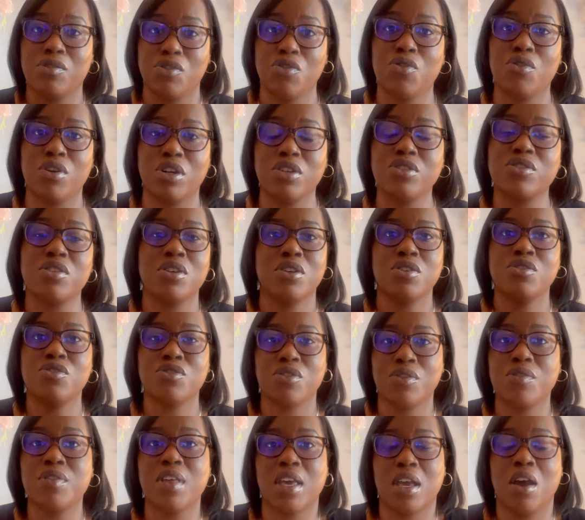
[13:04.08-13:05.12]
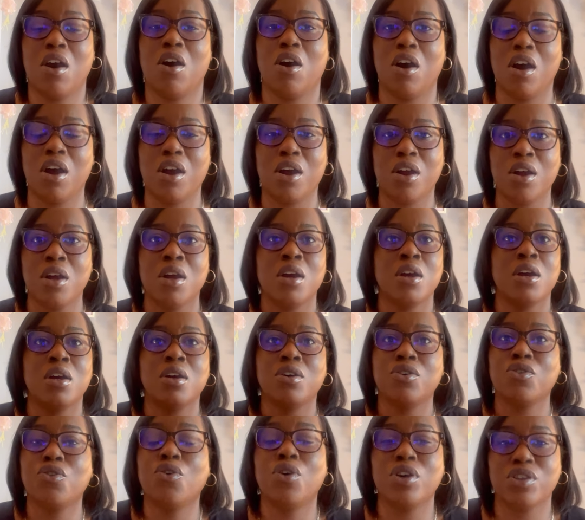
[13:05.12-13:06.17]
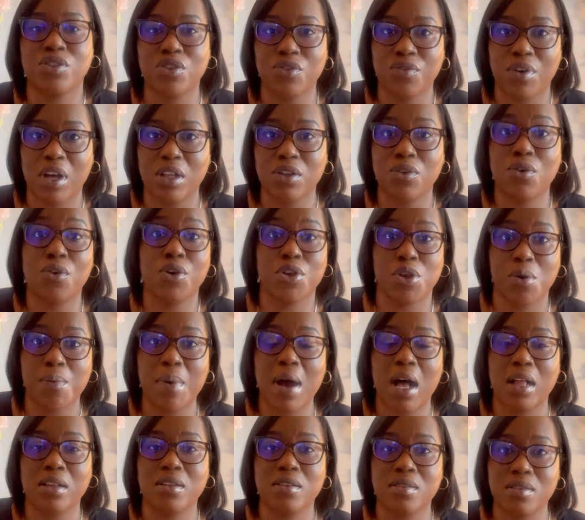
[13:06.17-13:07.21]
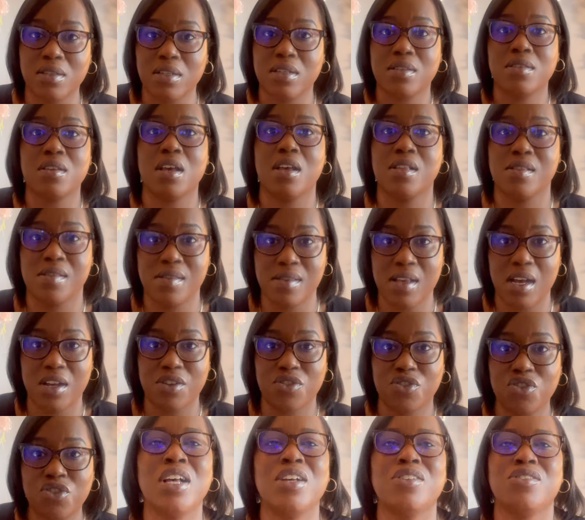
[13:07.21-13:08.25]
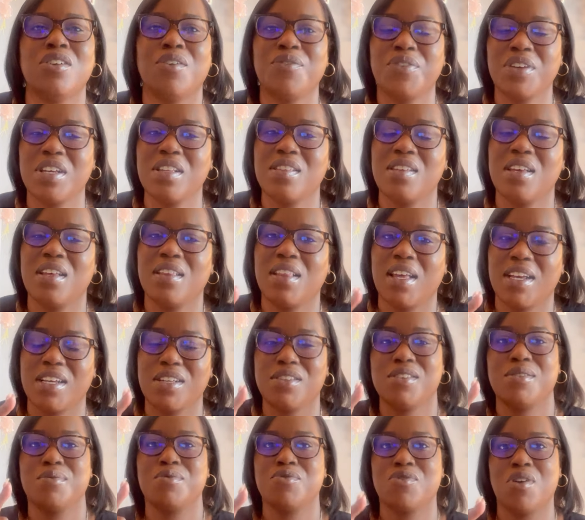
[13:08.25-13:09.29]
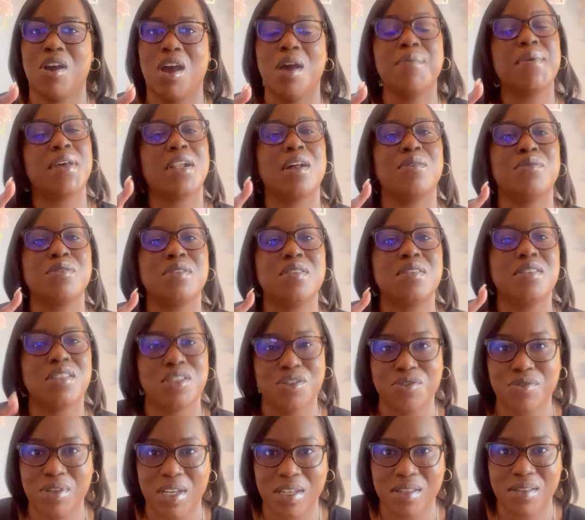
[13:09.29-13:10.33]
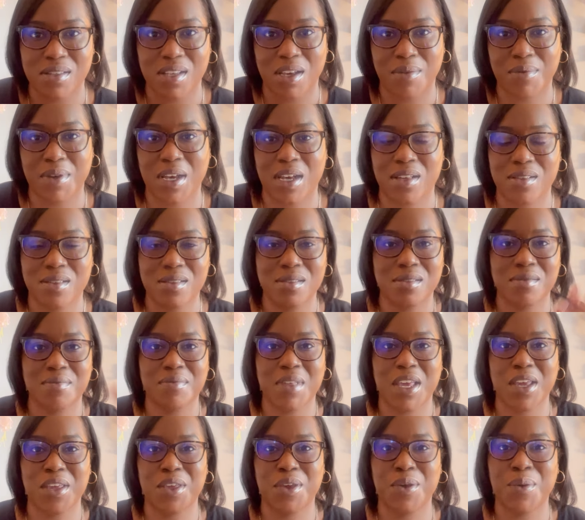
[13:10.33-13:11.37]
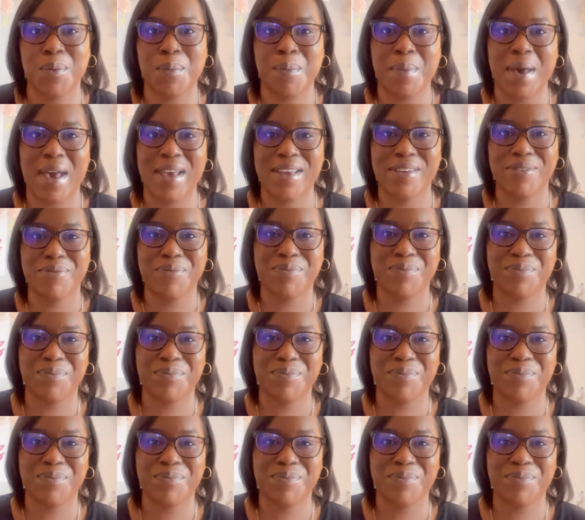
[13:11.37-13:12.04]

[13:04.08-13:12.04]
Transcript: yours. So they are going to follow all your policies and such. Don't forget to hit like and subscribe, and I will see you next time, guys. Thank you. Bye.